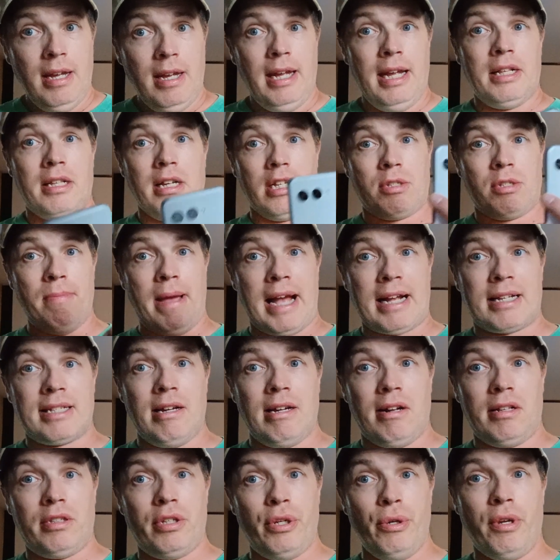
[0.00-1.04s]
It does max
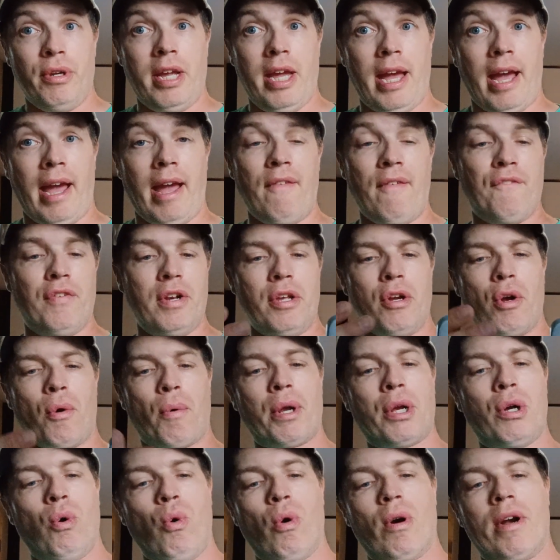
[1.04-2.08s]
out at 2K video
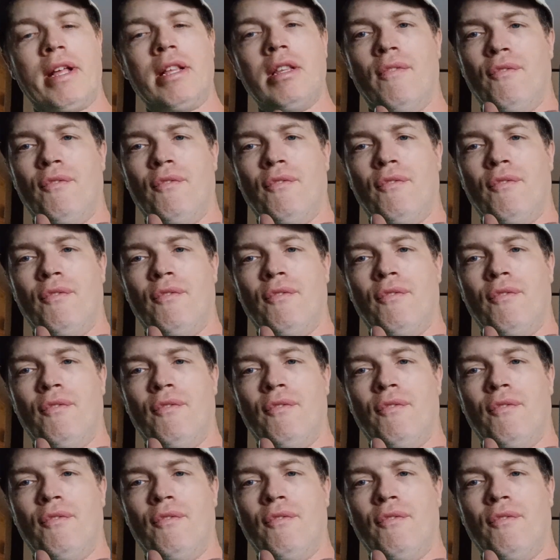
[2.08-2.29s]
recording.